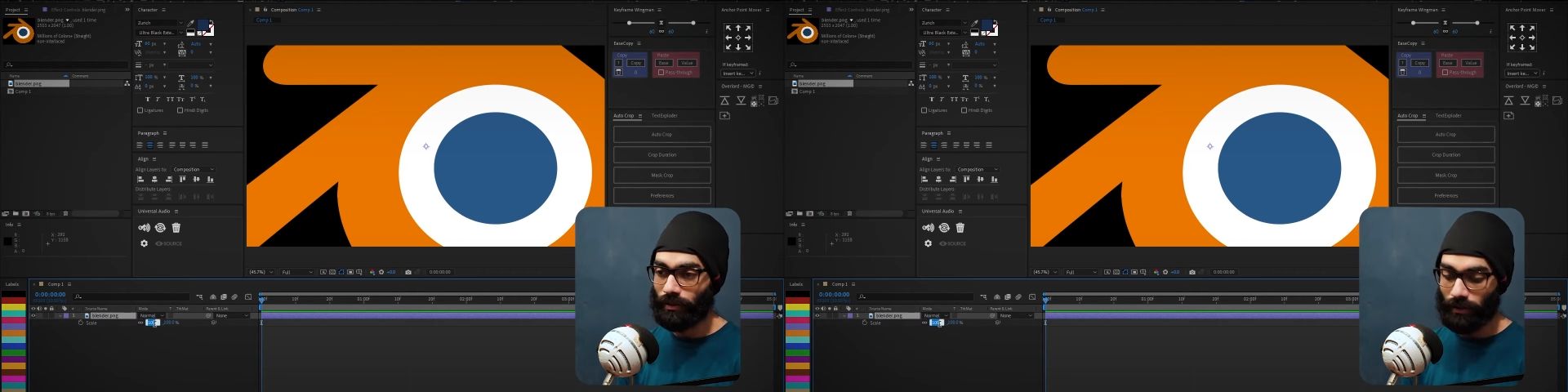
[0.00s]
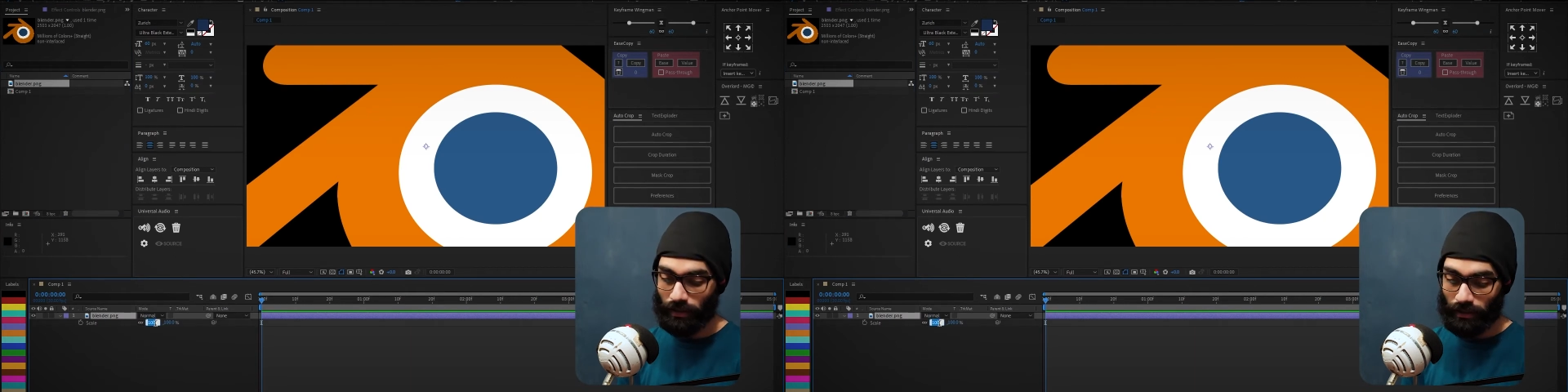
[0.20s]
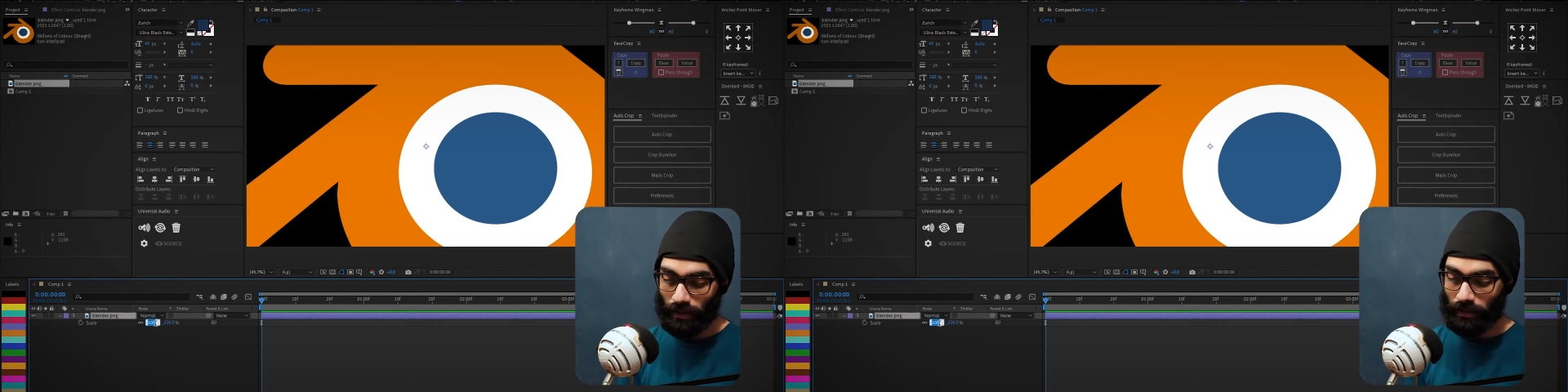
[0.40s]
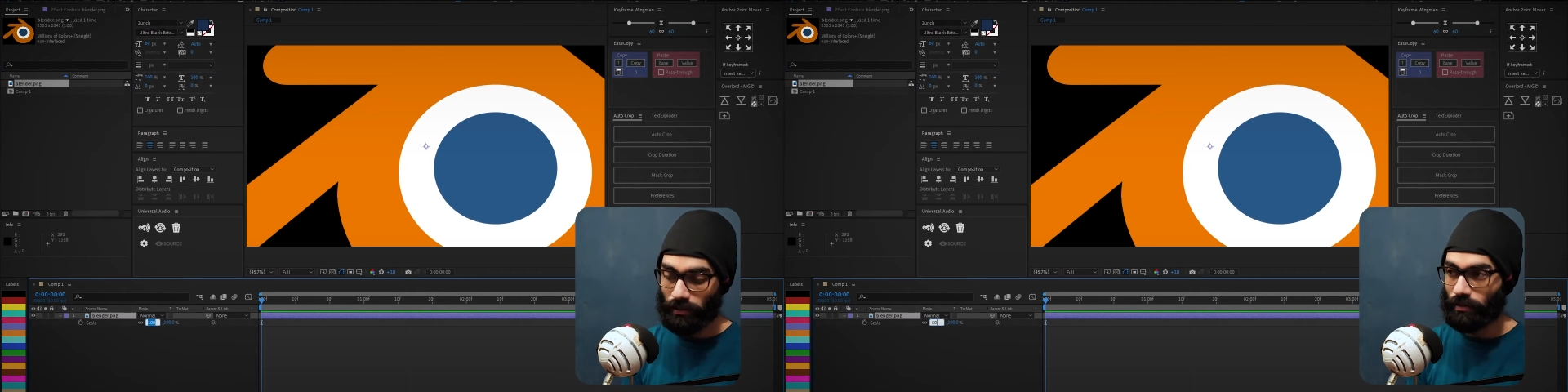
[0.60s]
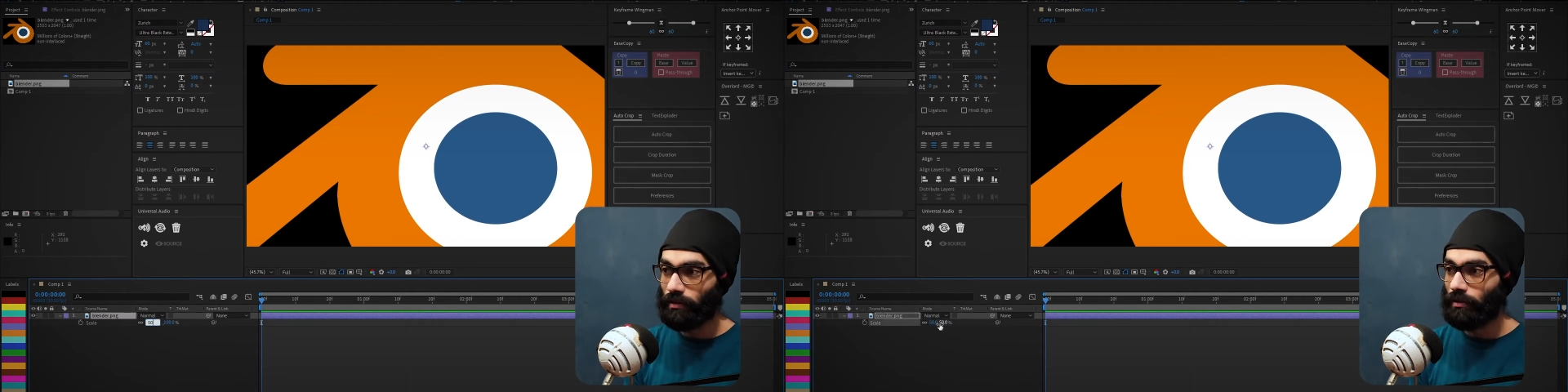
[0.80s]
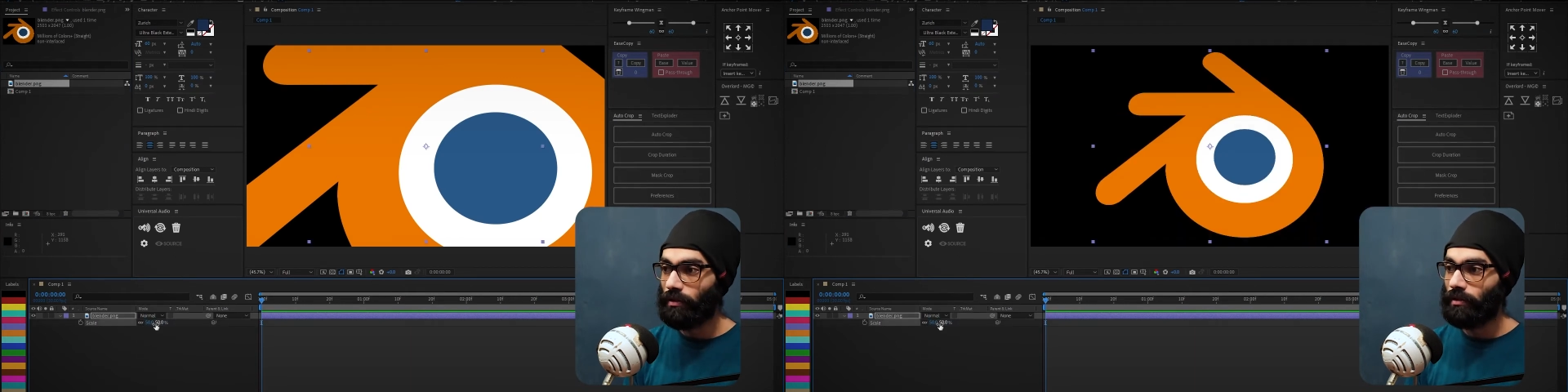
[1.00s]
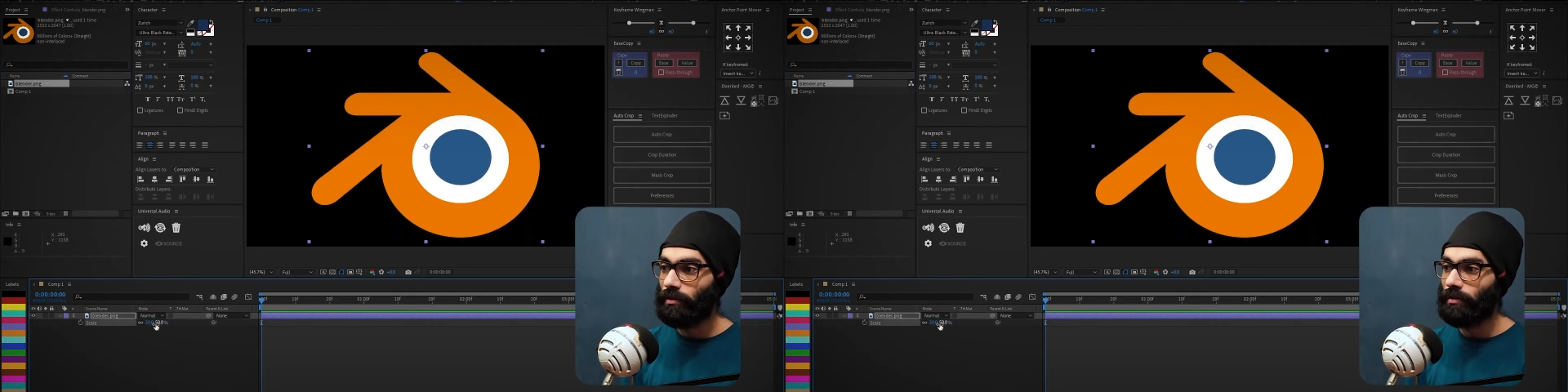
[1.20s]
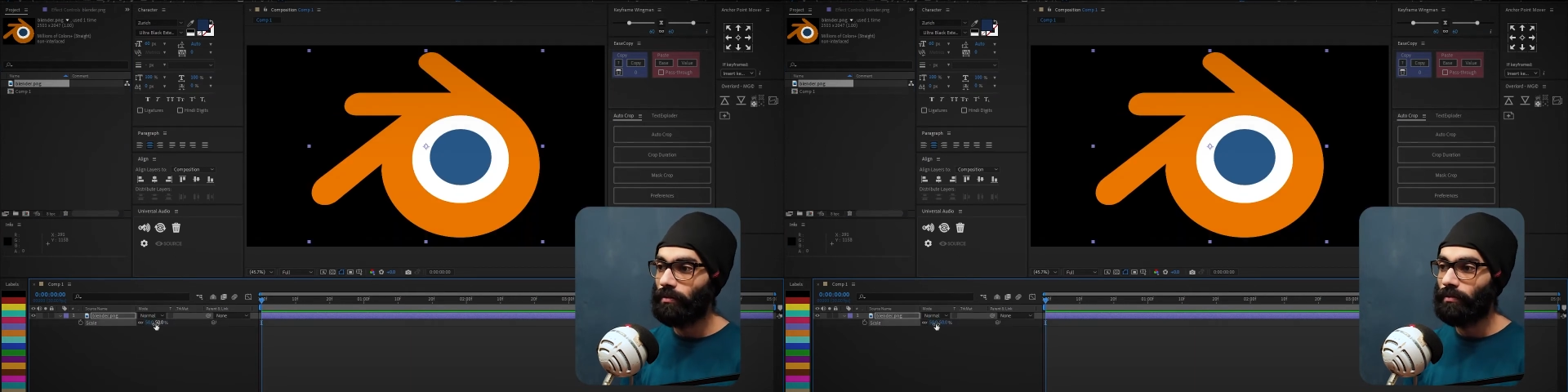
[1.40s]
Let's say I just
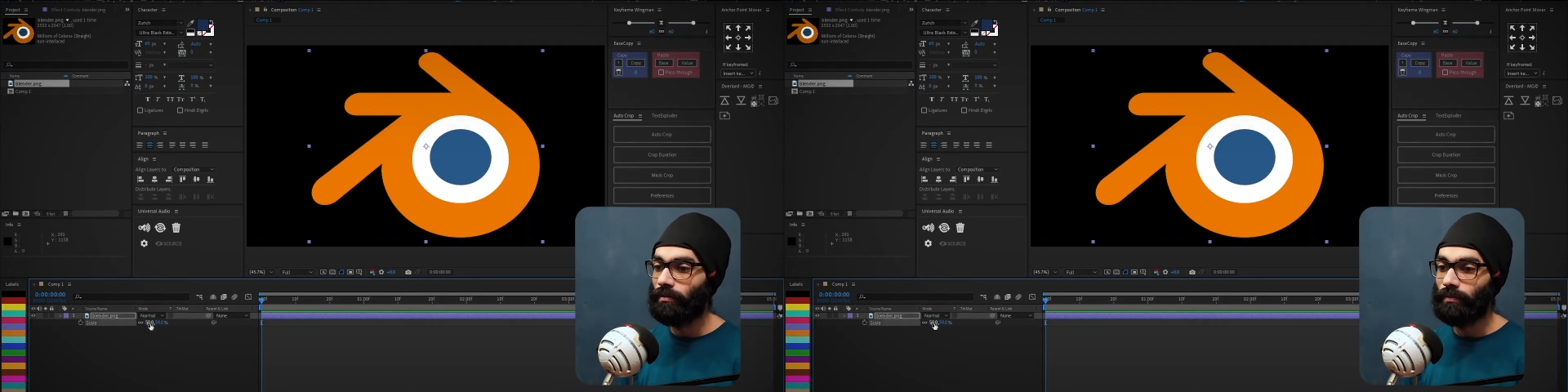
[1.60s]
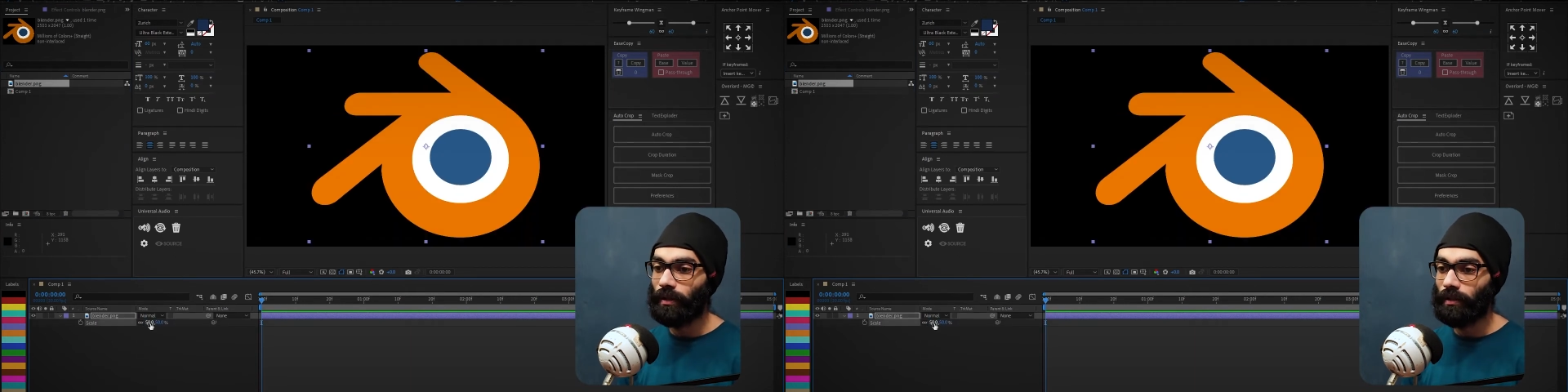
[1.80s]
make